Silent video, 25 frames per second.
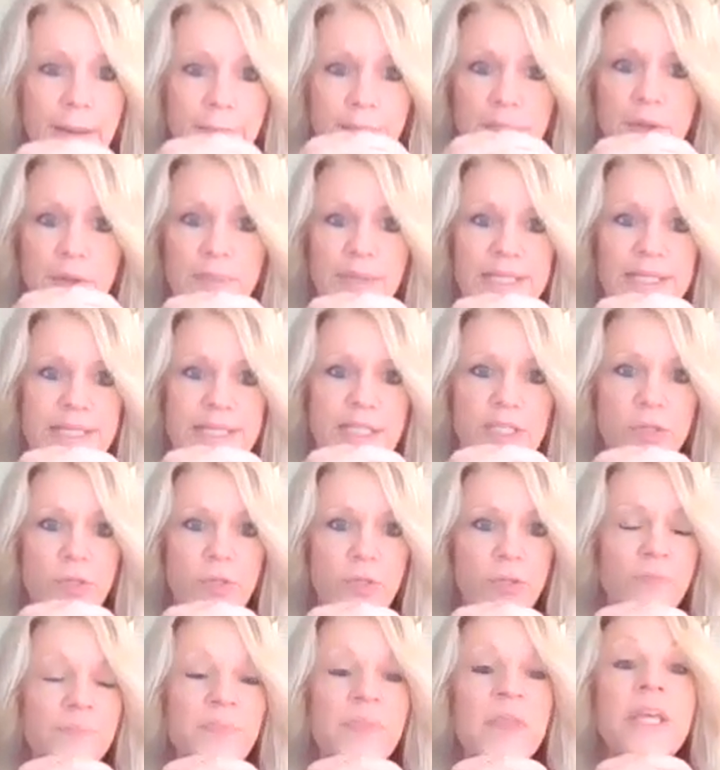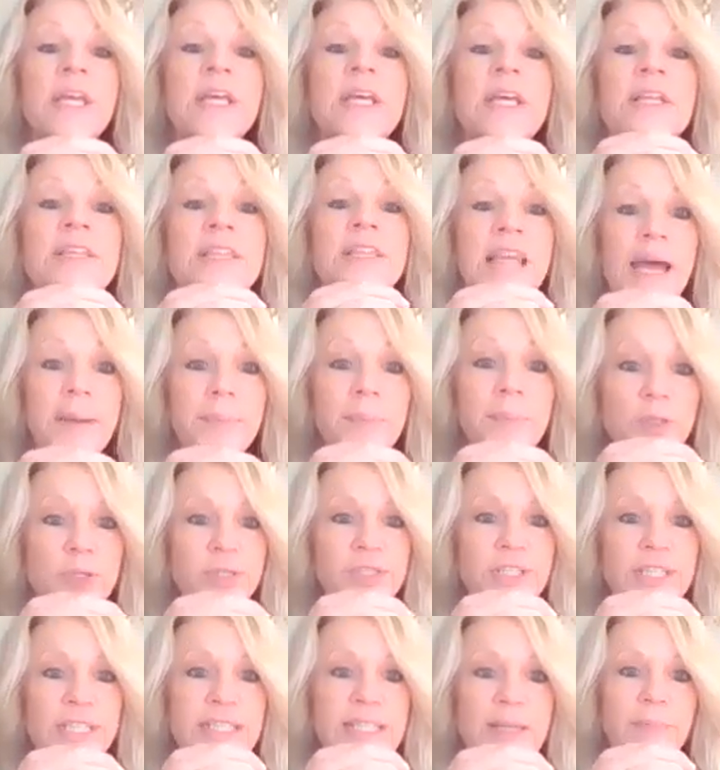compliments you. That
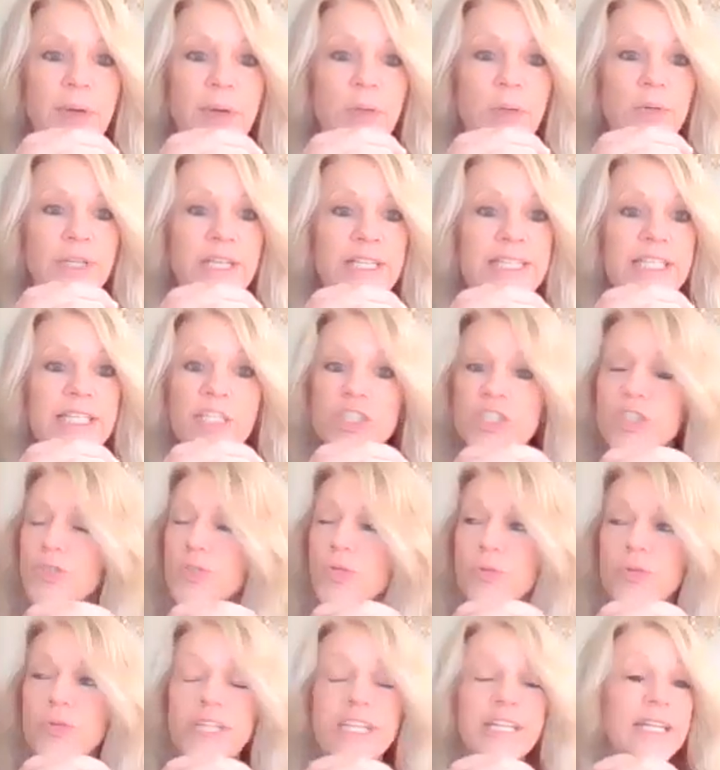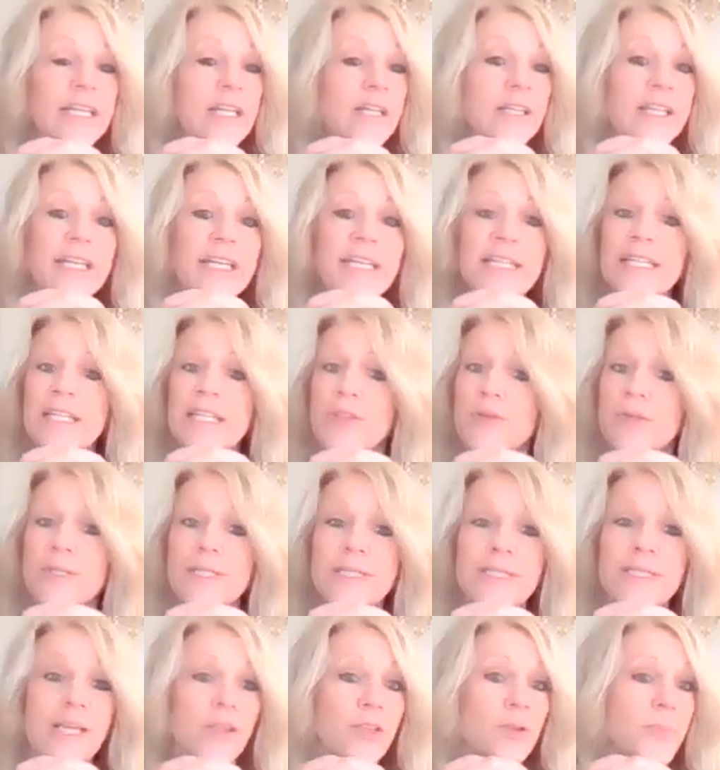person is a bonus because you don't need healing and neither
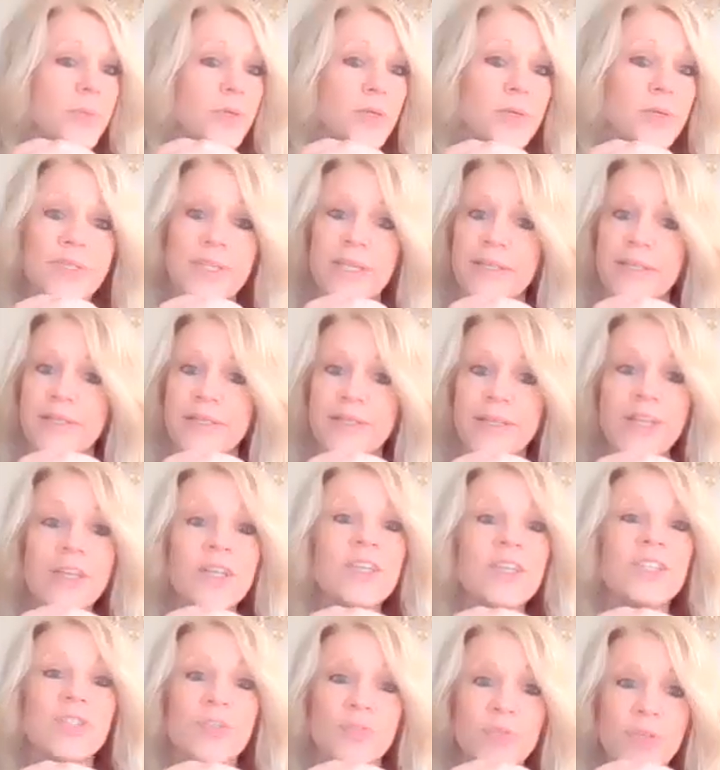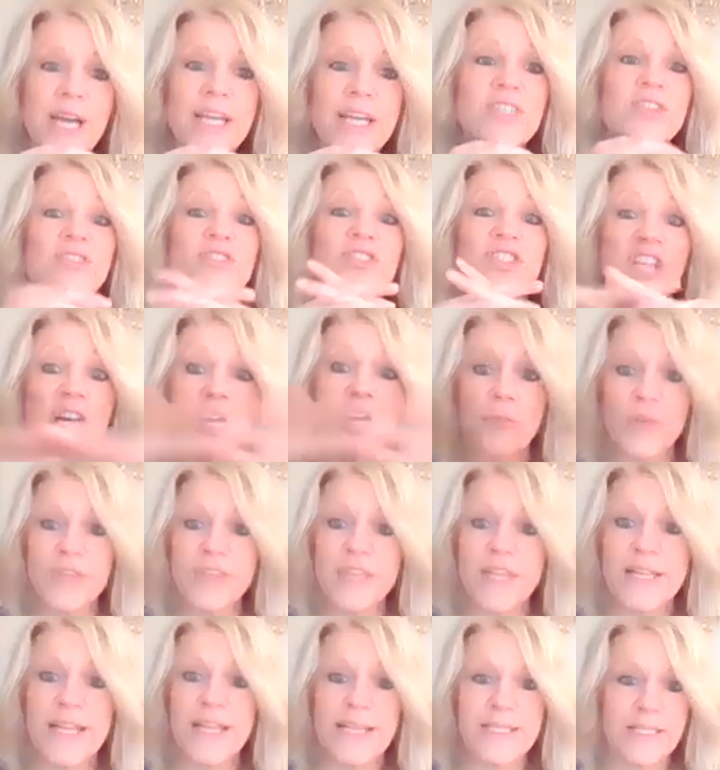does the other person. You guys are done with
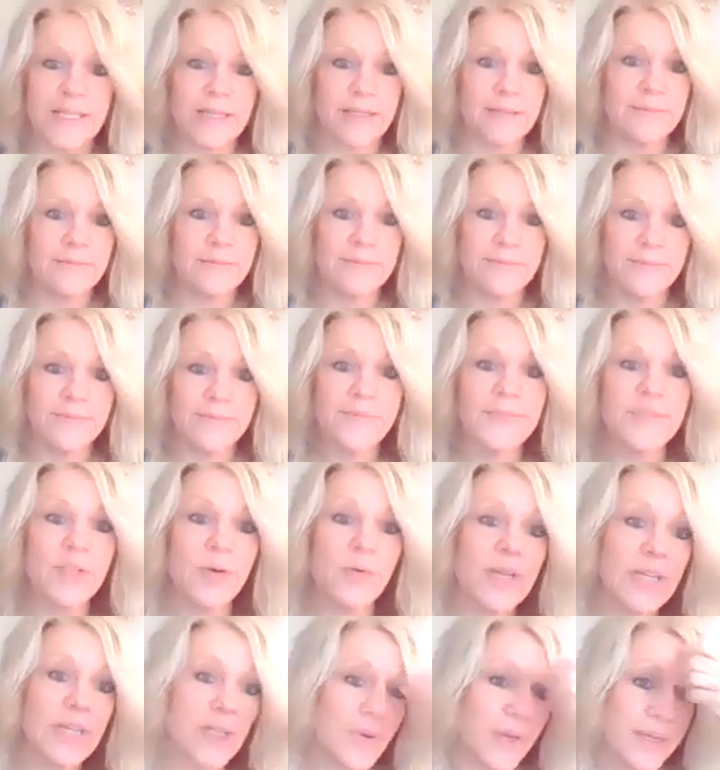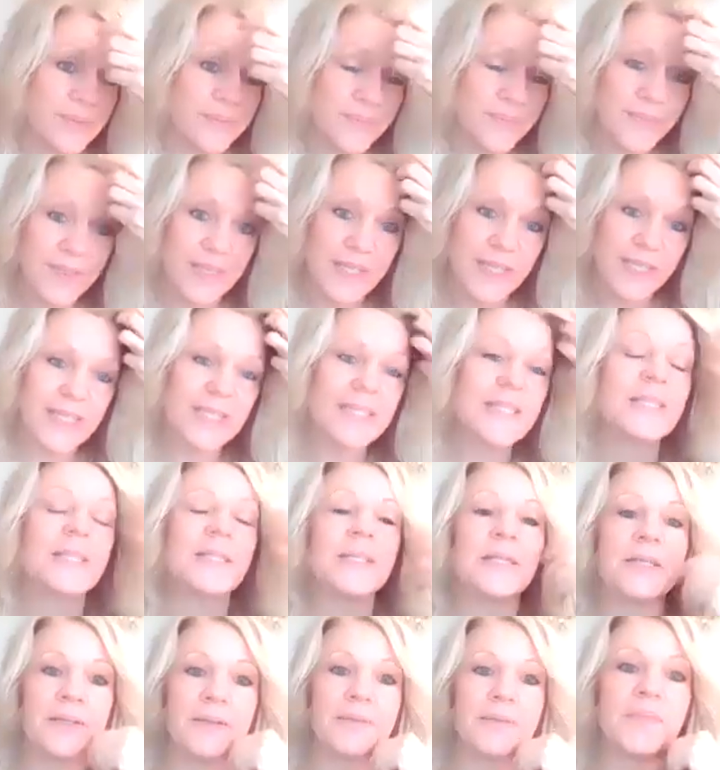the lesson. So anyway,
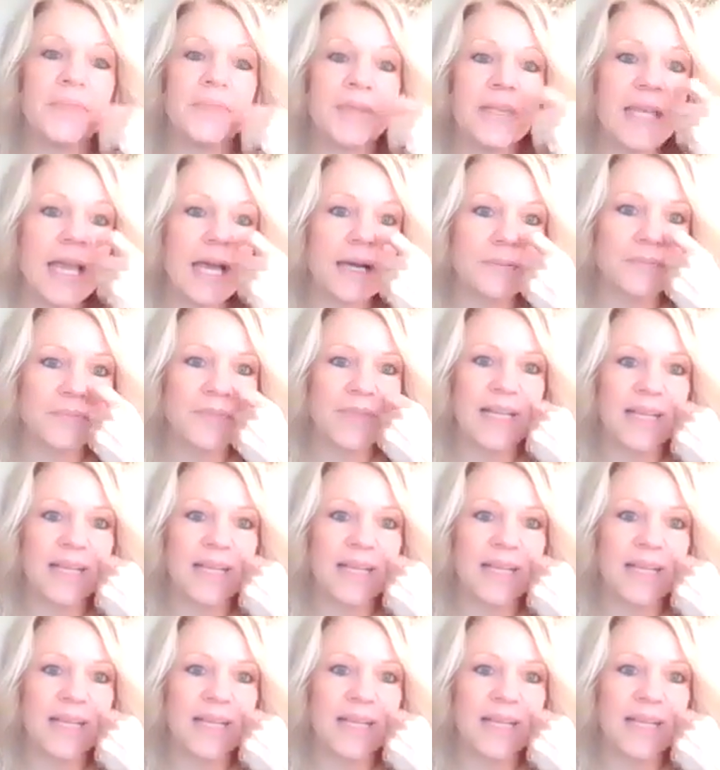yeah.